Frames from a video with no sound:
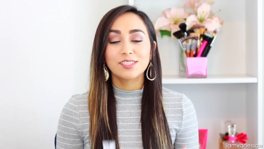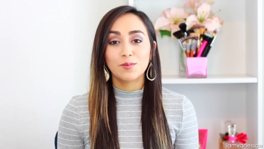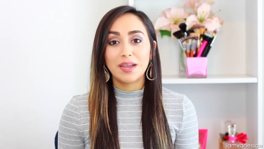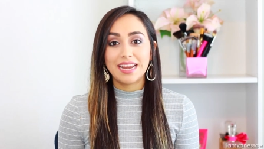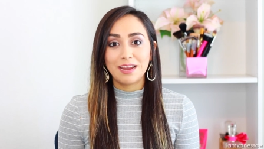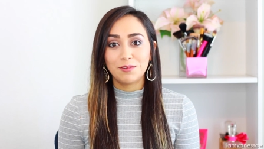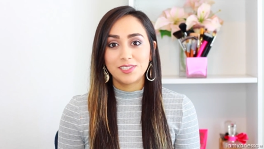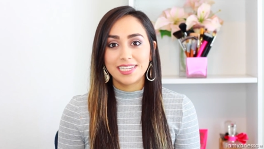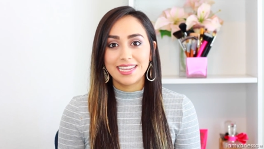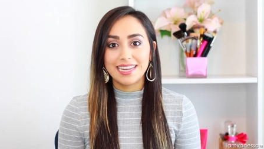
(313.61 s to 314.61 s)
So my night
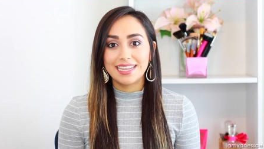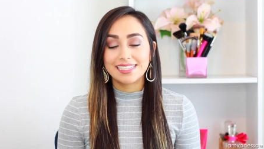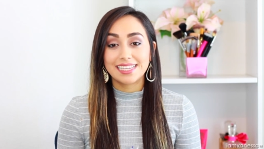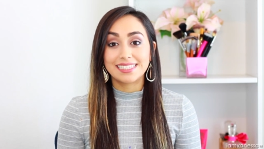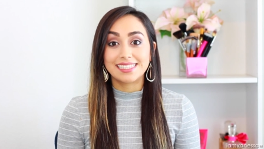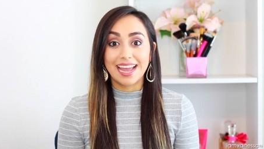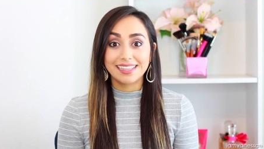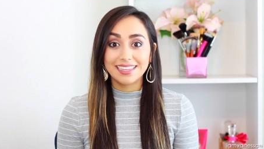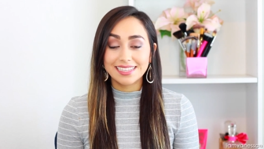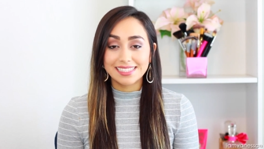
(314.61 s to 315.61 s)
routine is
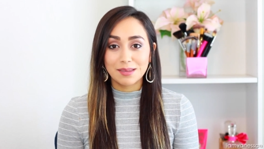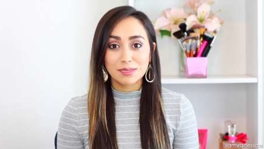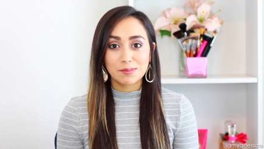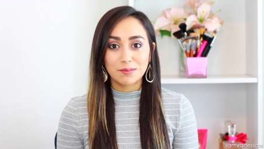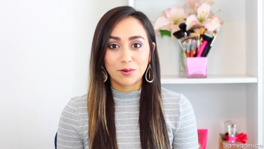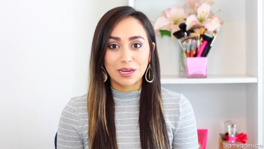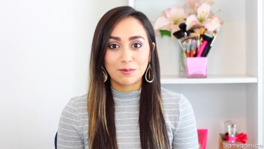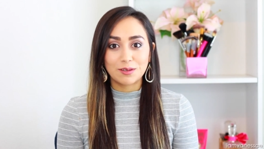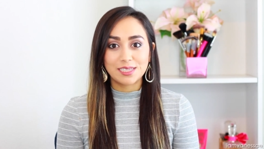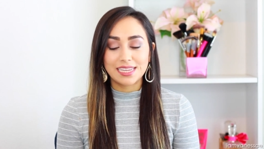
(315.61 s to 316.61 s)
exactly the same as my morning
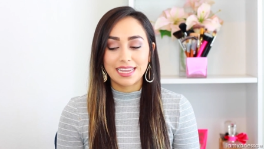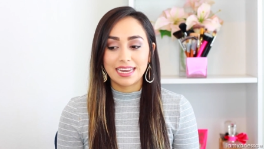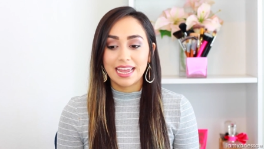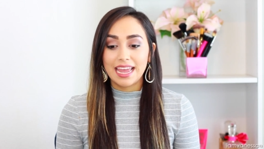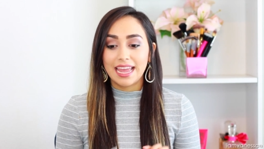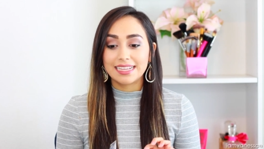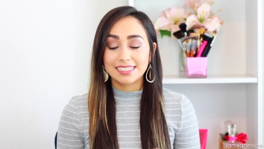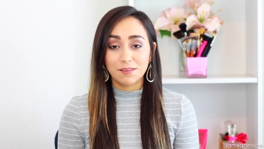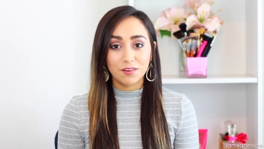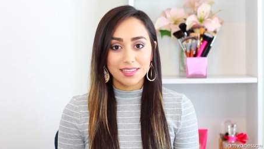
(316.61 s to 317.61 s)
routine,
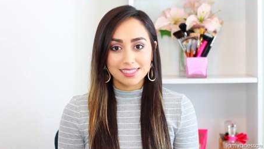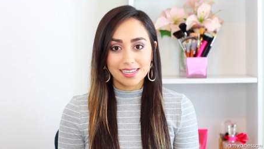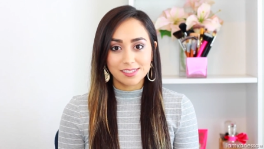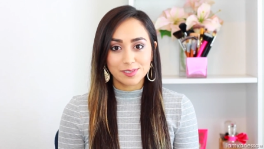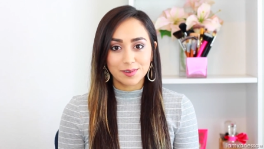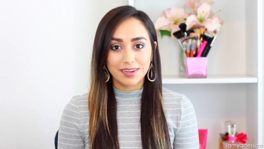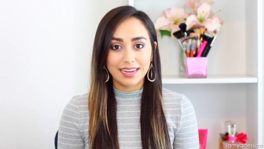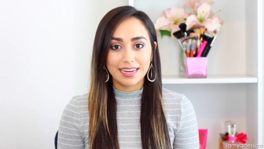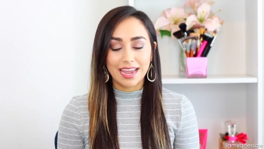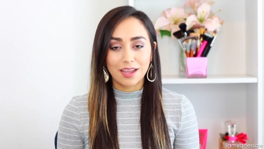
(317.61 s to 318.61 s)
except for the
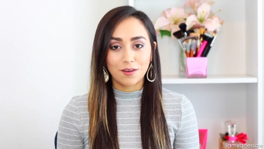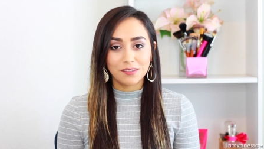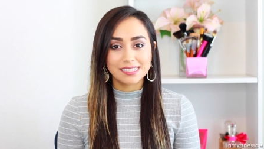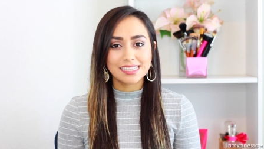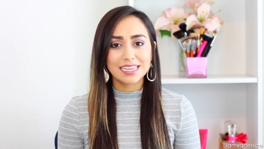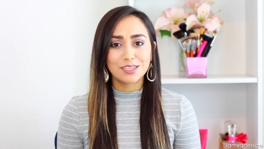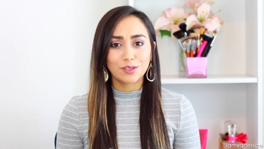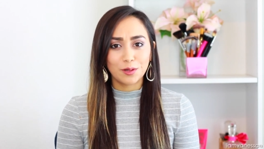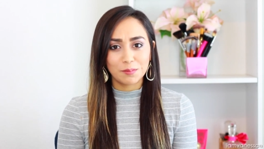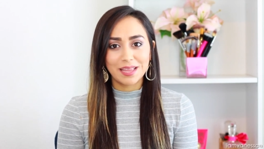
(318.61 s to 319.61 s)
sunscreen. I obviously
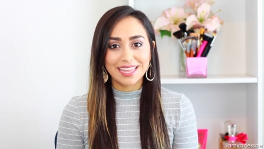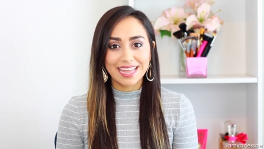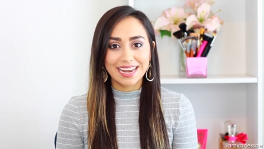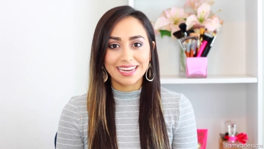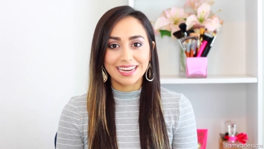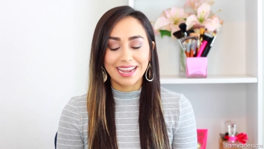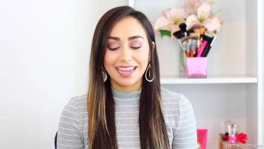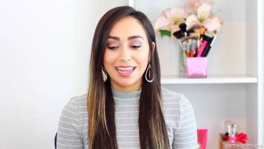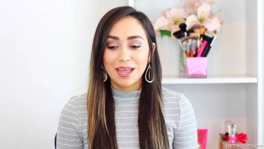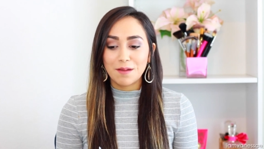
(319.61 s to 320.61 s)
don't apply that at
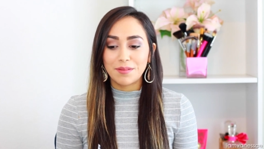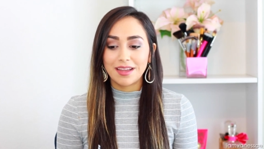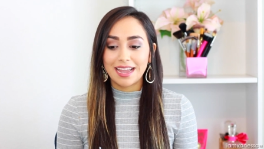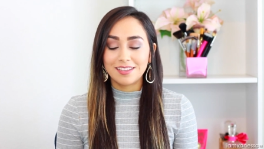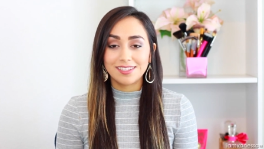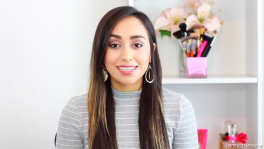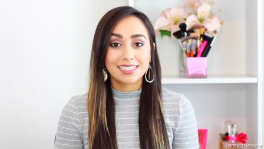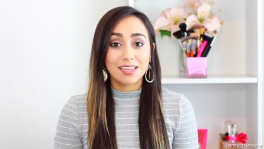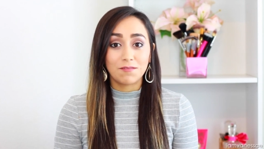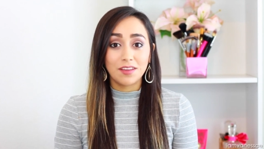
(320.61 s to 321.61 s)
night, but I use the
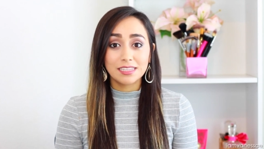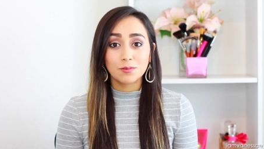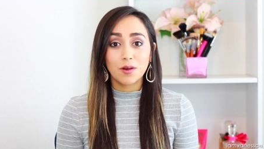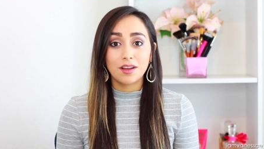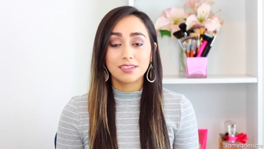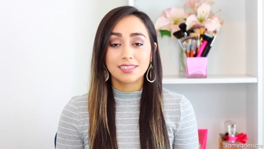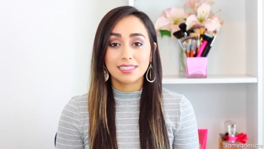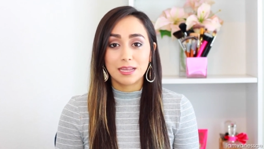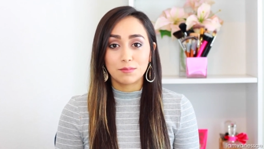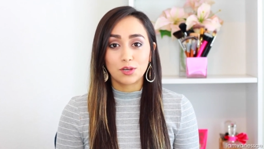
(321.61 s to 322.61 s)
same face wash, the
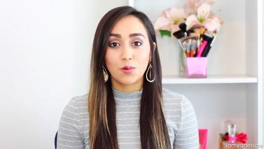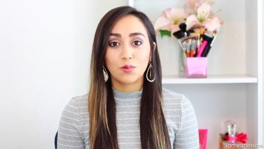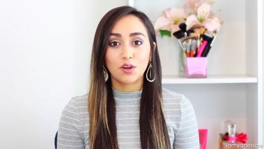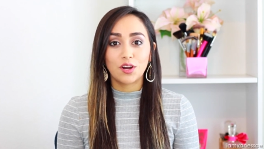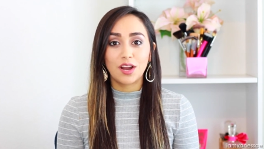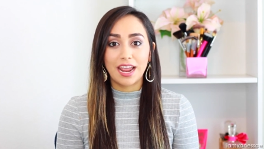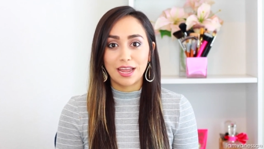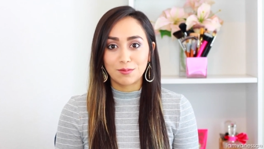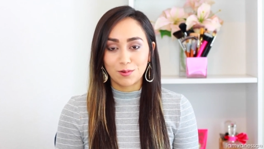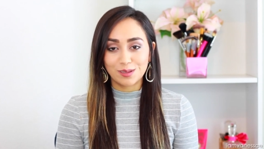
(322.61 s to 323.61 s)
same toner,
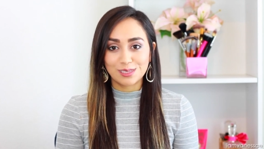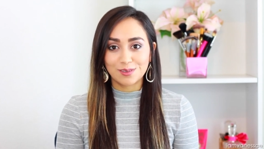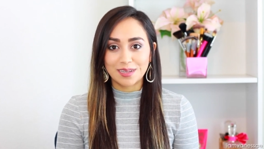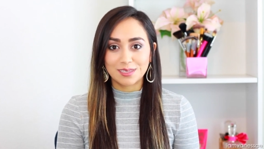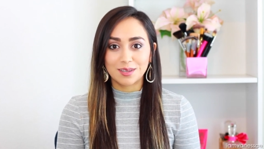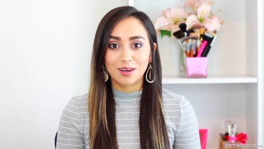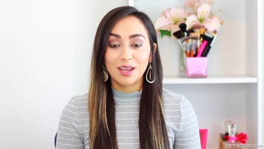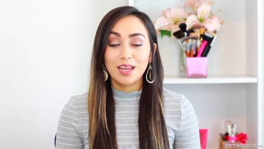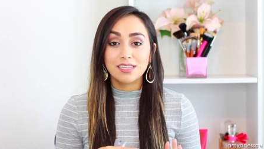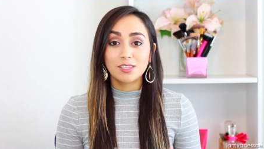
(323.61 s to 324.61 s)
and moisturizer.
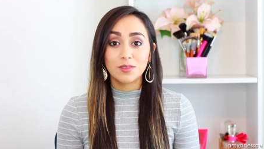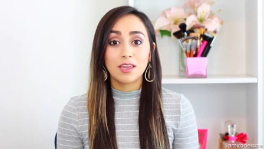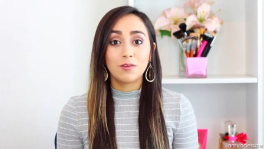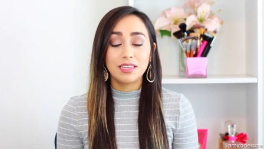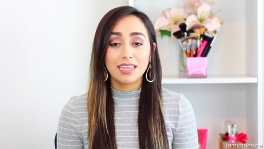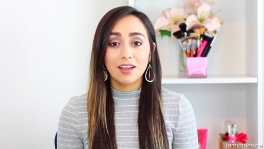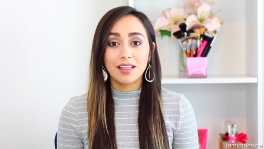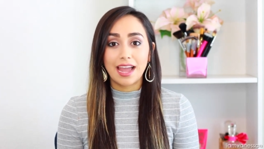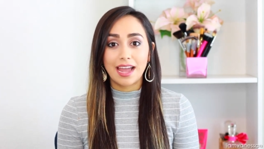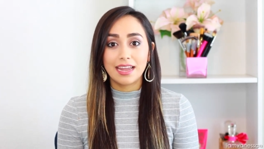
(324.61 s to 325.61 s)
So the only thing
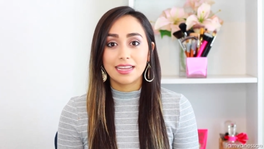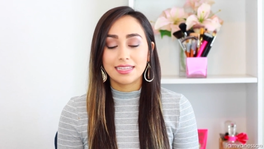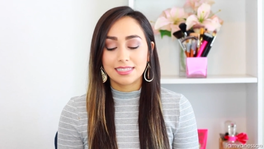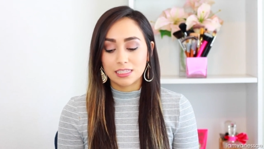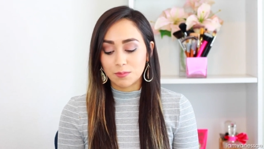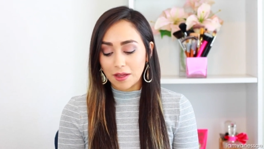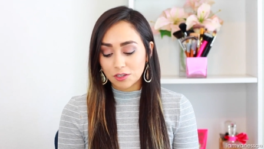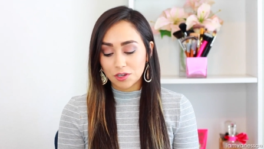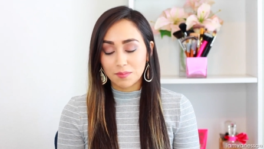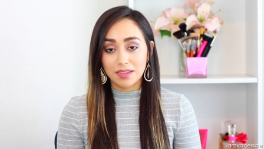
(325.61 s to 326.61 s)
I'll add is a spot
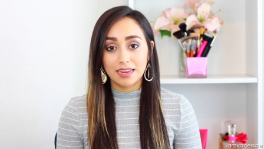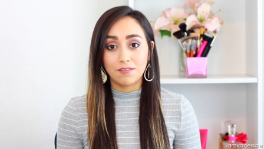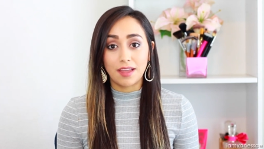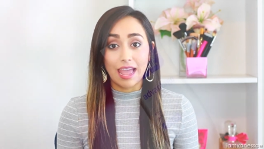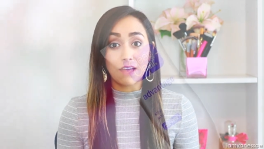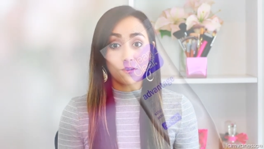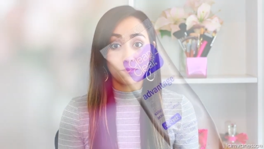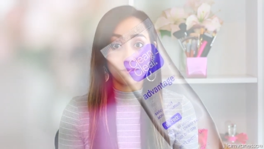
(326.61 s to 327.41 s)
treatment if I have a